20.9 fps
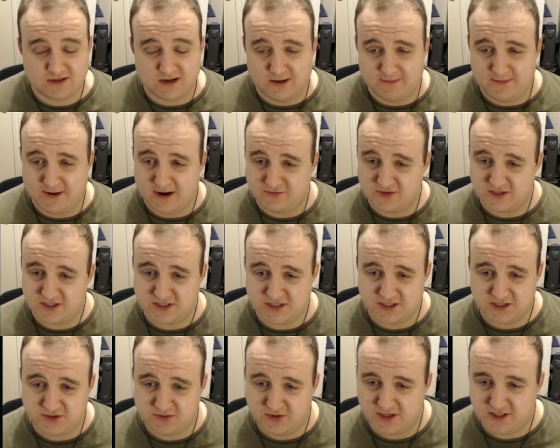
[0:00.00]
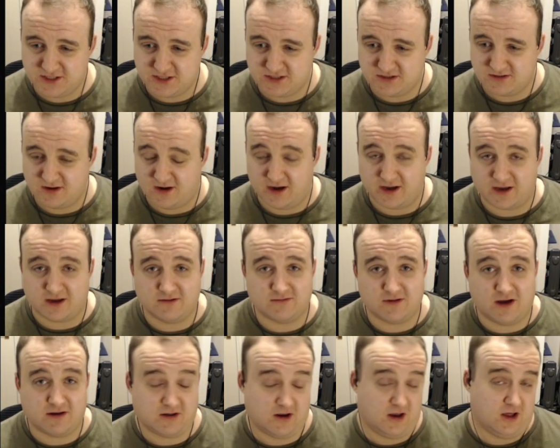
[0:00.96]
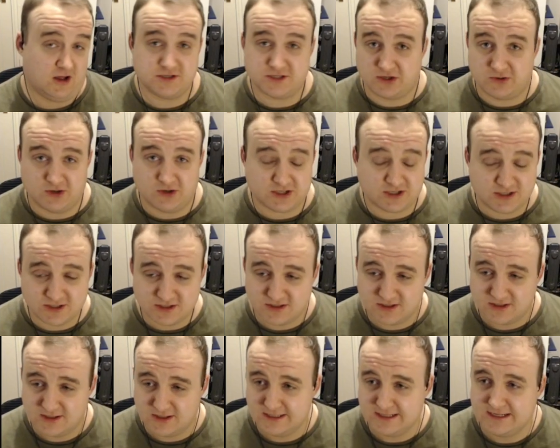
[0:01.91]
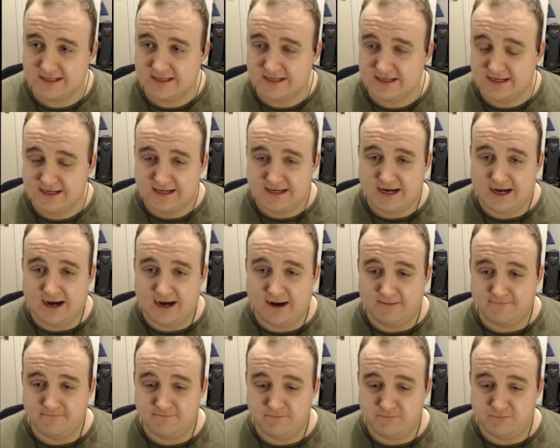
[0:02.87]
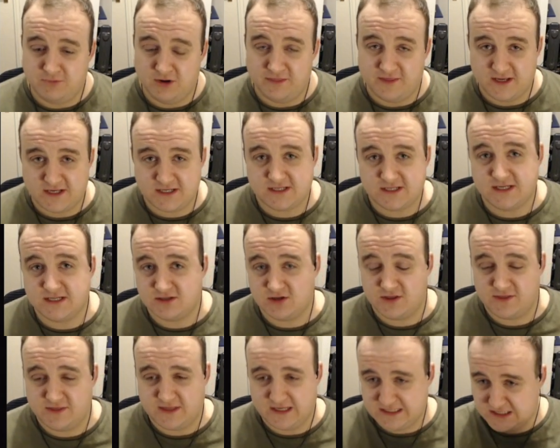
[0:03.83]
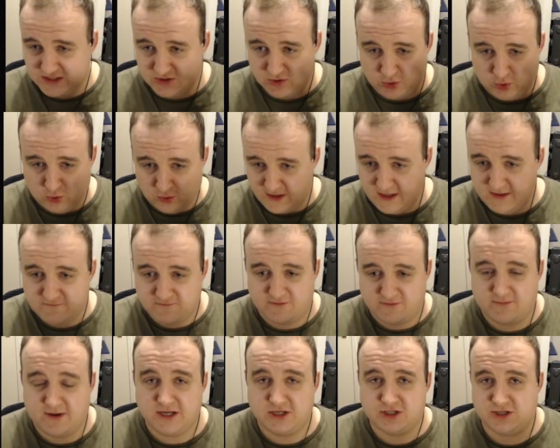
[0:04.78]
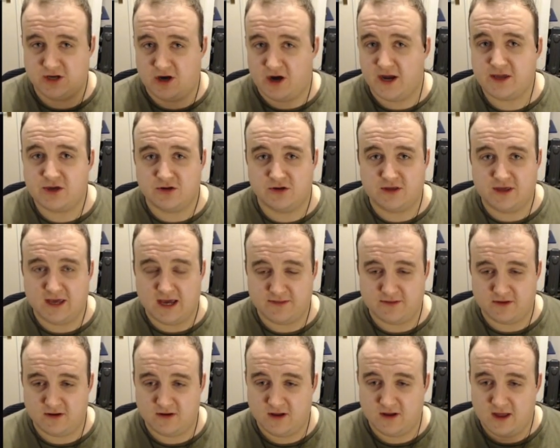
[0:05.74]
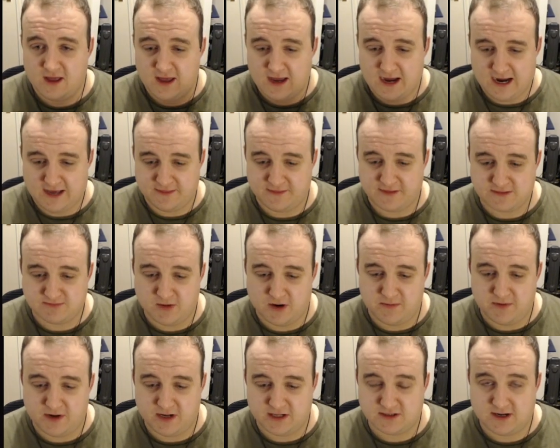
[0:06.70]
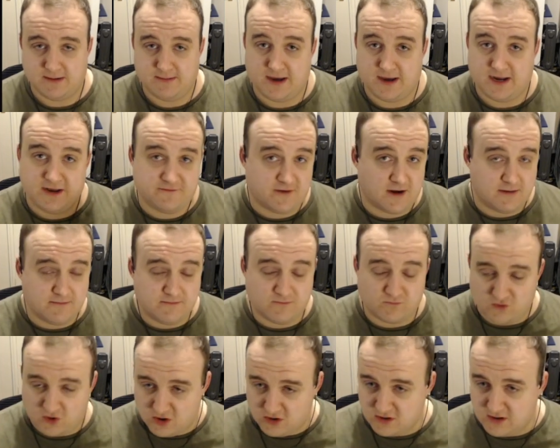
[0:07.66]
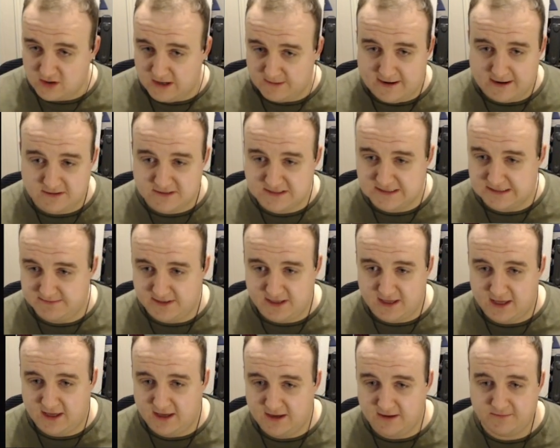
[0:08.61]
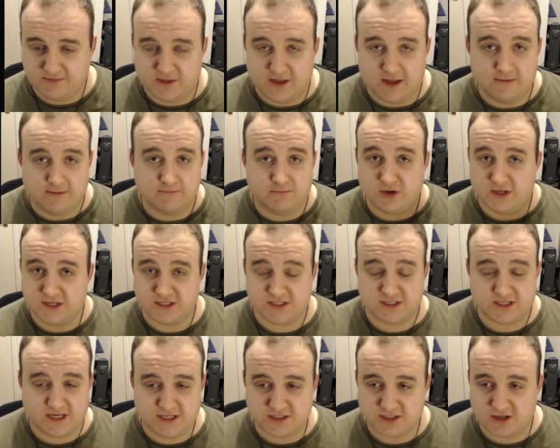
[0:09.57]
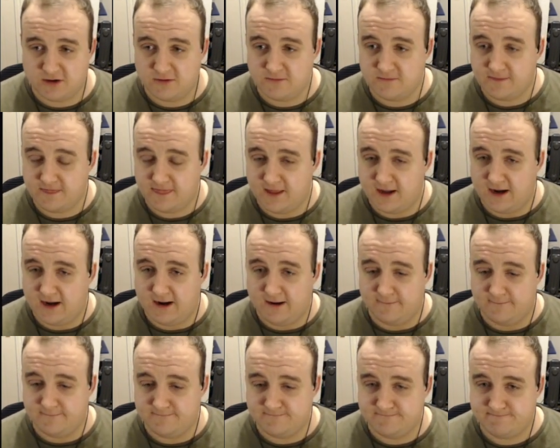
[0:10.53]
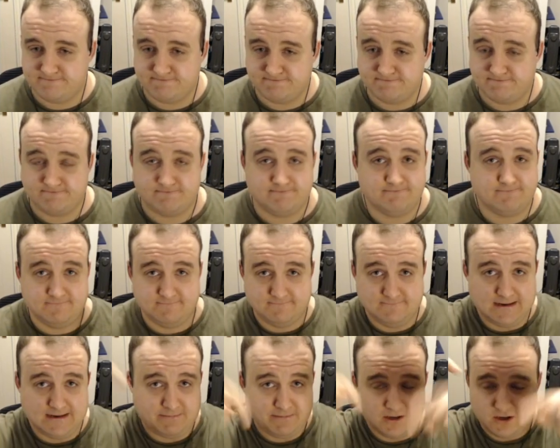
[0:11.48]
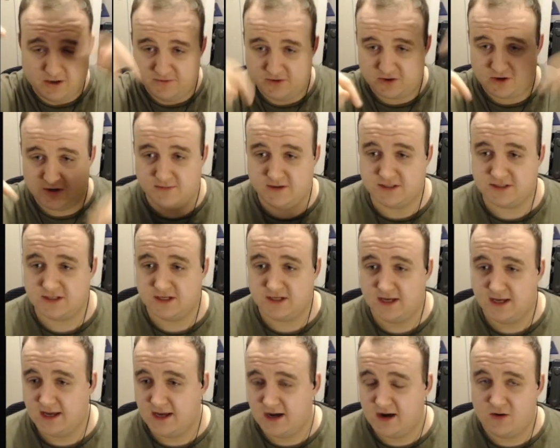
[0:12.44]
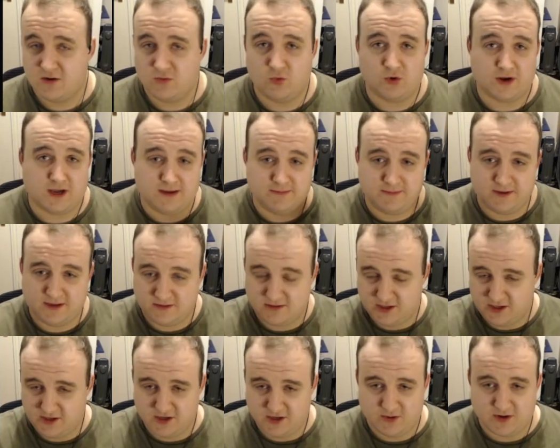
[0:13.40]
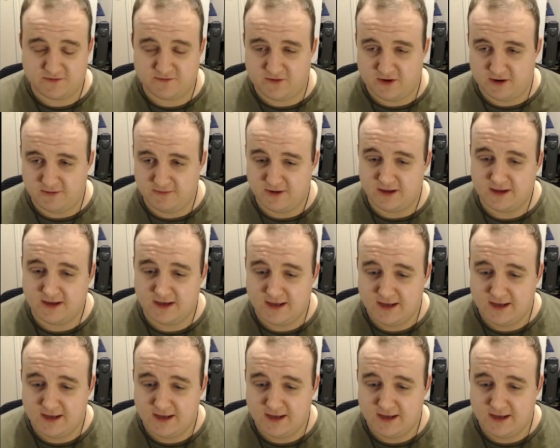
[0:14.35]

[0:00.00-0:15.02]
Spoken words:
about this situation, I can answer questions. But this is all the information I could gather at this moment in time. And if I'm wrong about something here, then please say so. Let me know in the comments. WarGaming, you know where to find me.